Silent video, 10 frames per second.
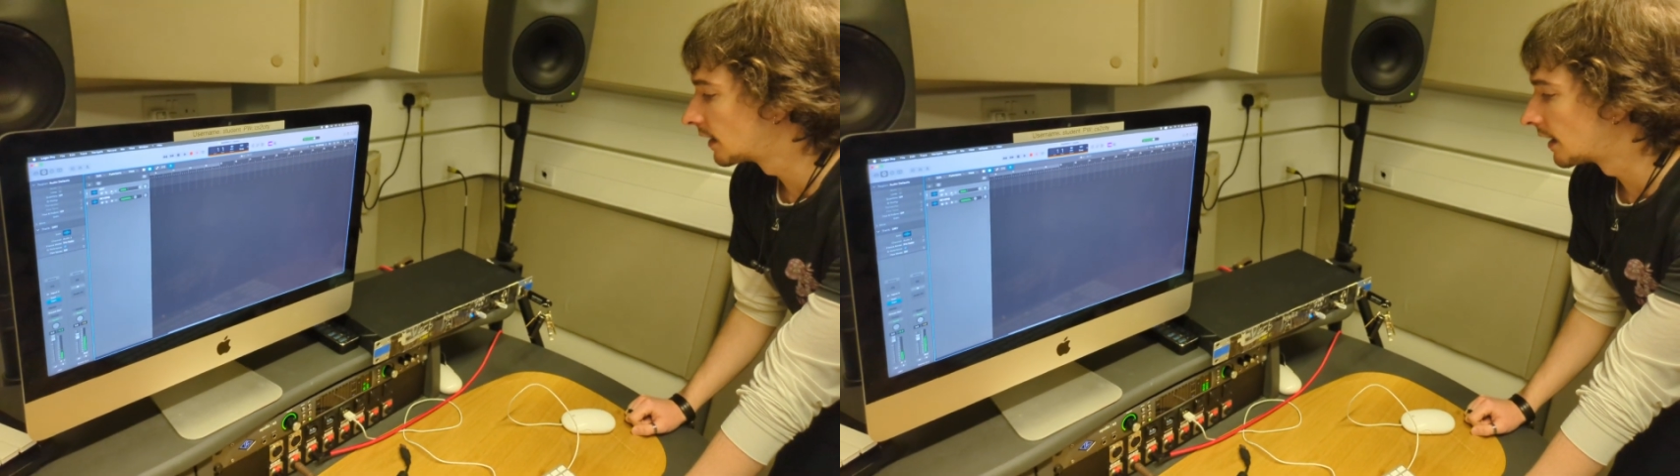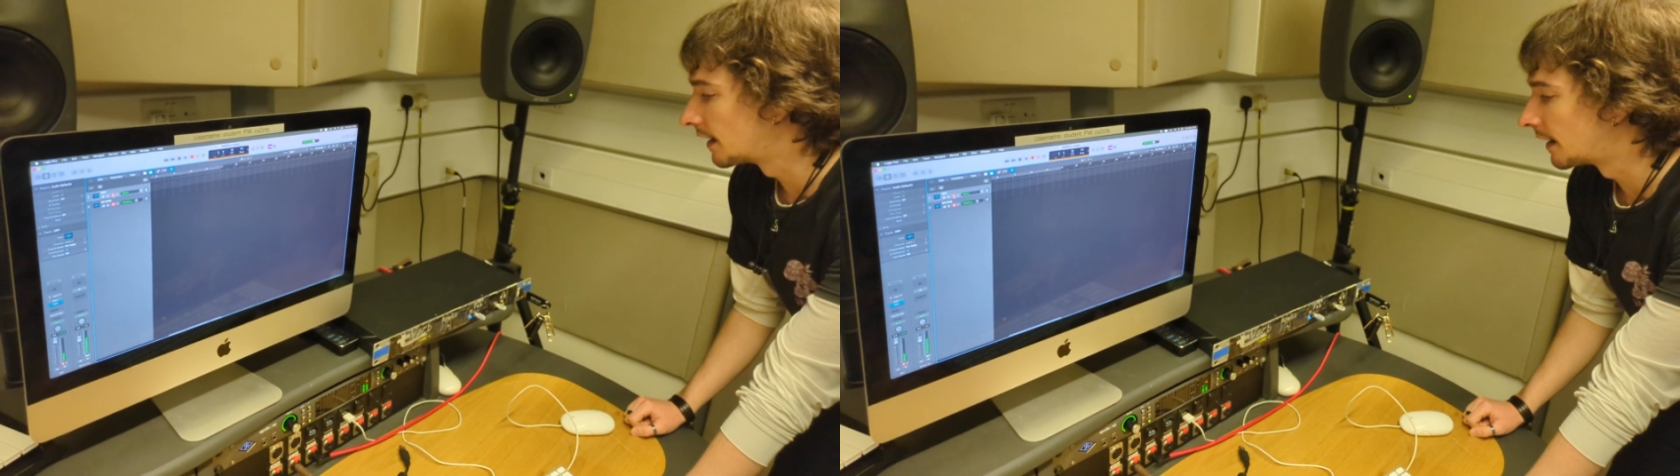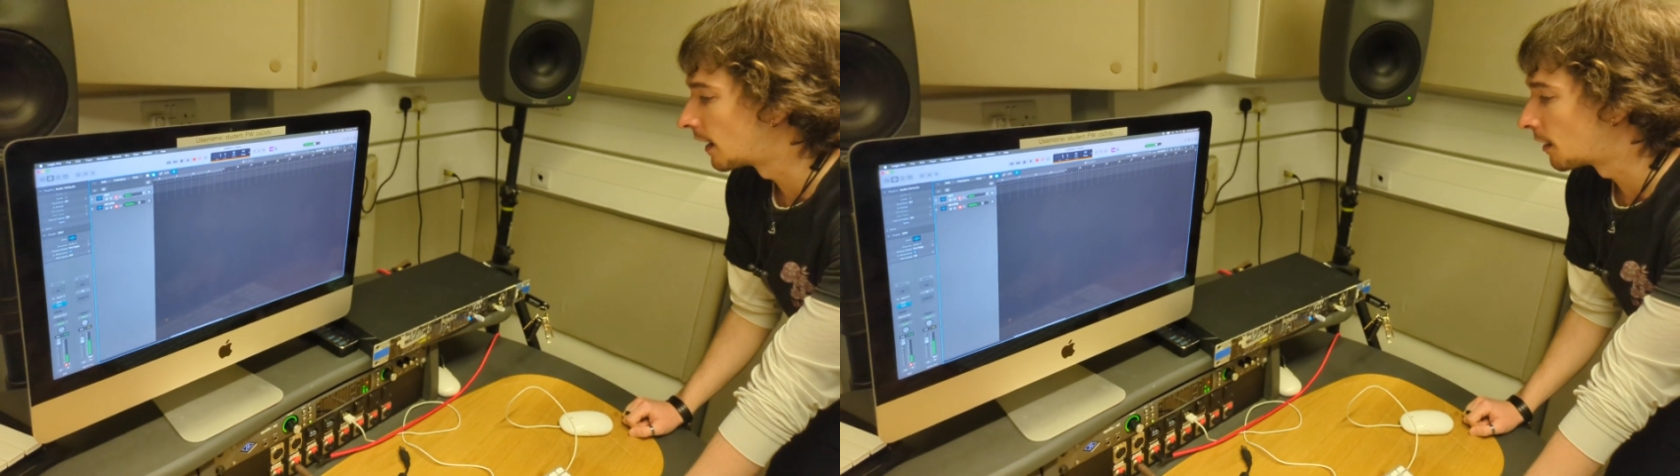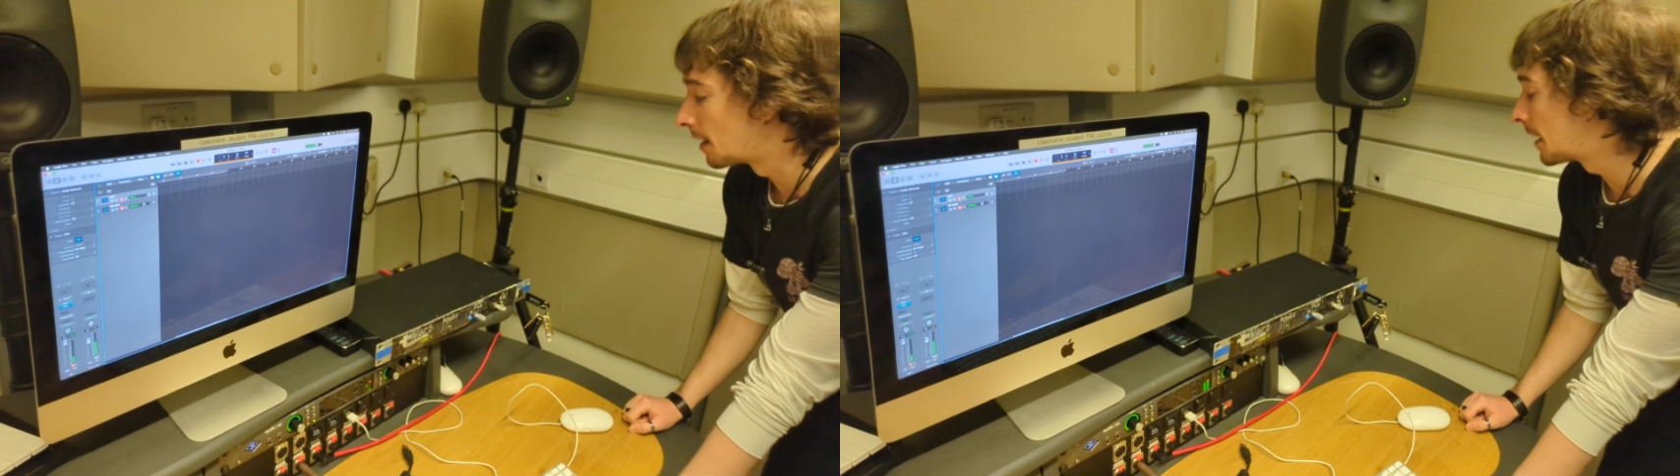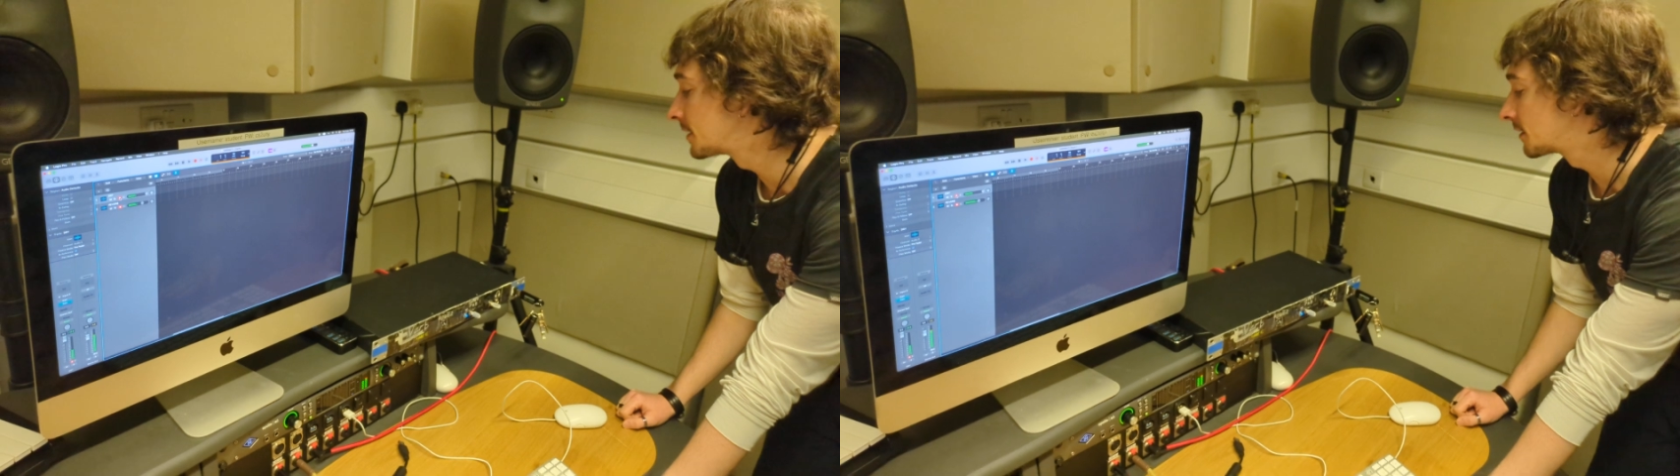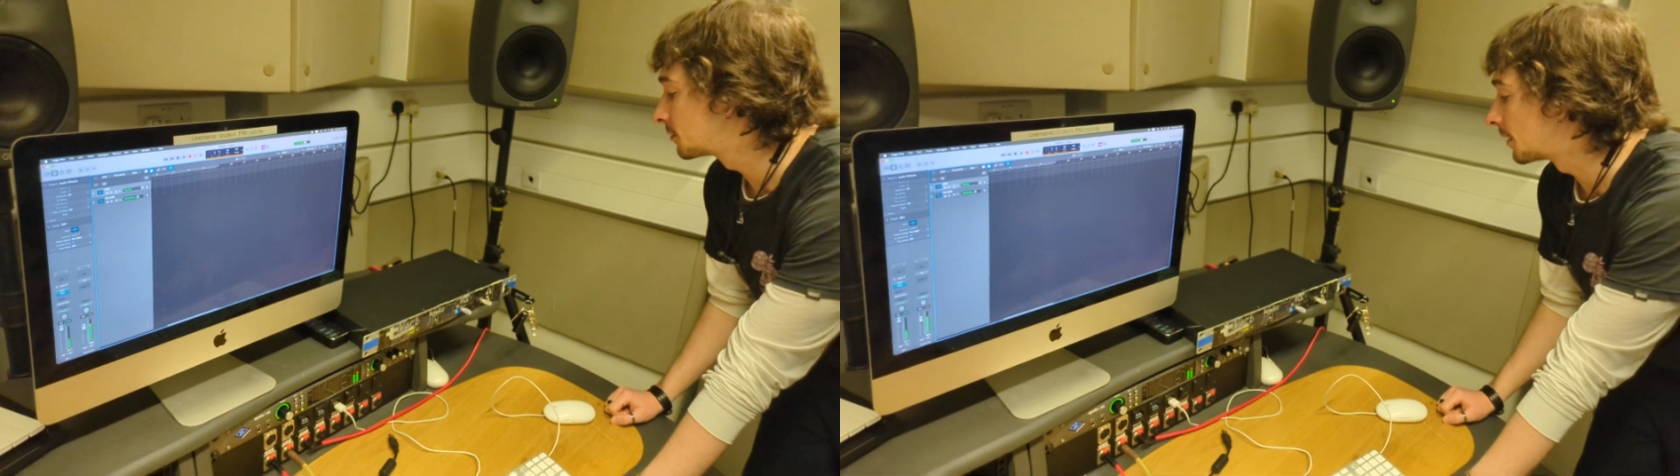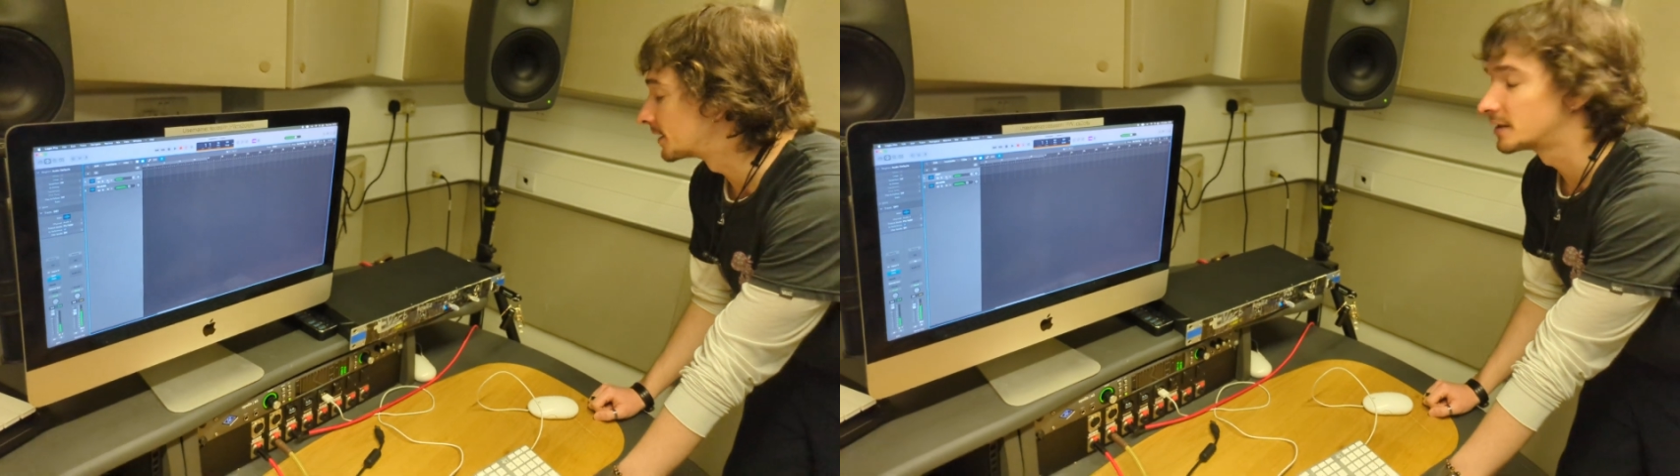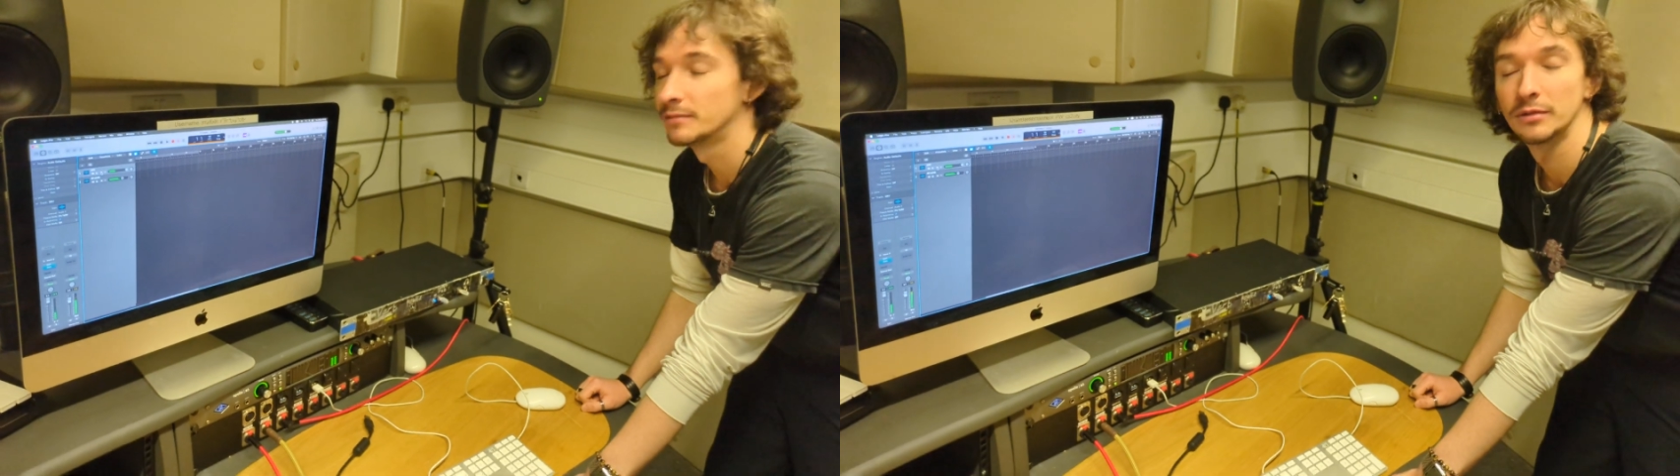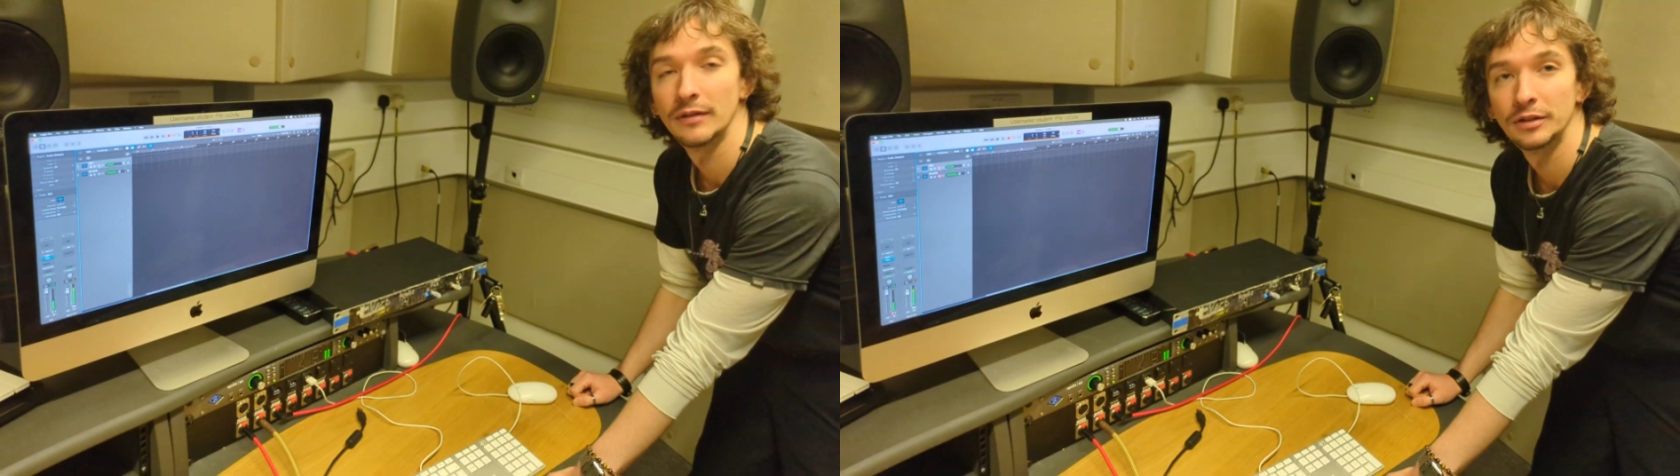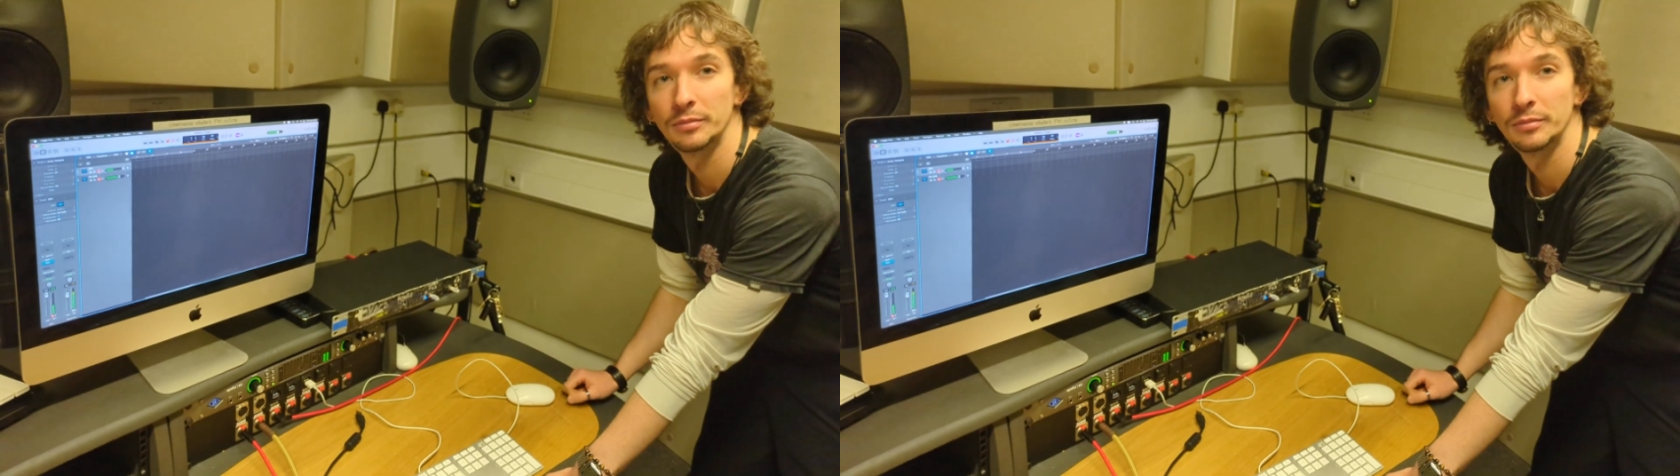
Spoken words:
And that's quite a simple way